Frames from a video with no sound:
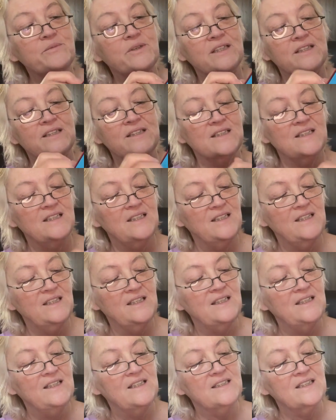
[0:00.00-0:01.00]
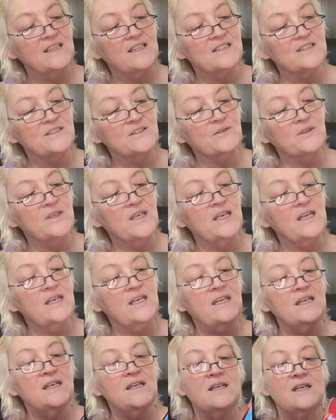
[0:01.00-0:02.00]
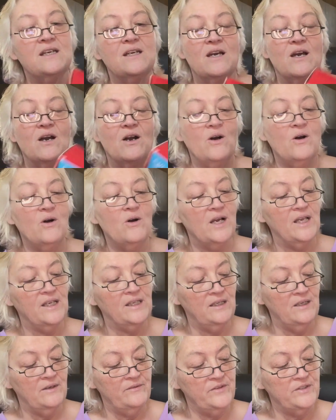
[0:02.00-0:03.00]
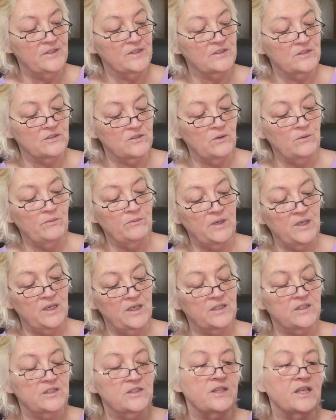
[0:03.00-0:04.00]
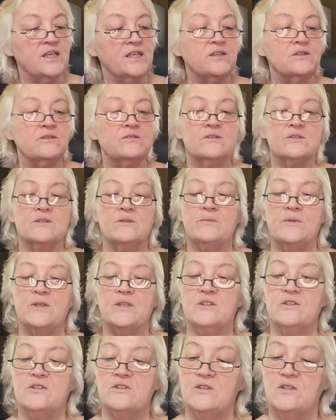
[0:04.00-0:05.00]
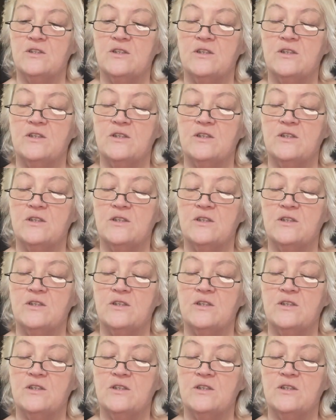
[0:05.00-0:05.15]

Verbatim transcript: but that is okay. Oh, I love this so much. Thank you so much.